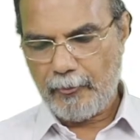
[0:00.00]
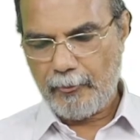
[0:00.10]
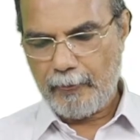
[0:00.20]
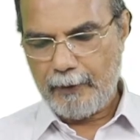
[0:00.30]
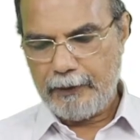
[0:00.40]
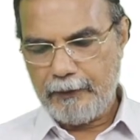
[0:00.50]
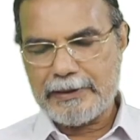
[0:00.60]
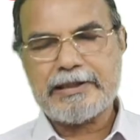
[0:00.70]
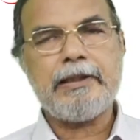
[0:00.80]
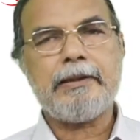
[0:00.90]
You will
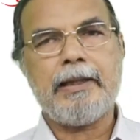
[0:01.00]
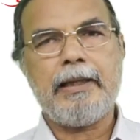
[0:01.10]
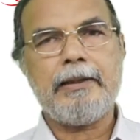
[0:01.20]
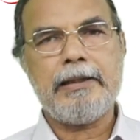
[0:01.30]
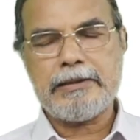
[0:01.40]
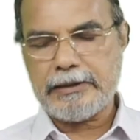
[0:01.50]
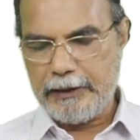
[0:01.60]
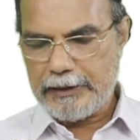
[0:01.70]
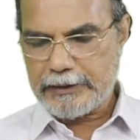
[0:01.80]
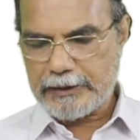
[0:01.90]
see that this
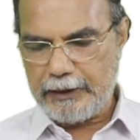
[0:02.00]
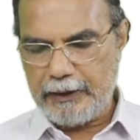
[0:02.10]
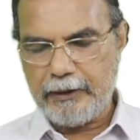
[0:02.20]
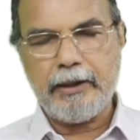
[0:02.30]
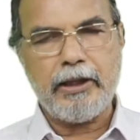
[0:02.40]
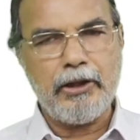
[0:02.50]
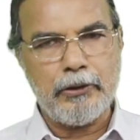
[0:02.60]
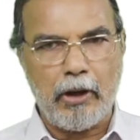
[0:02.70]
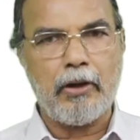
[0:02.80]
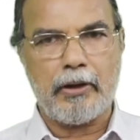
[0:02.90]
is an
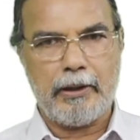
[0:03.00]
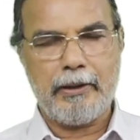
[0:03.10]
enol.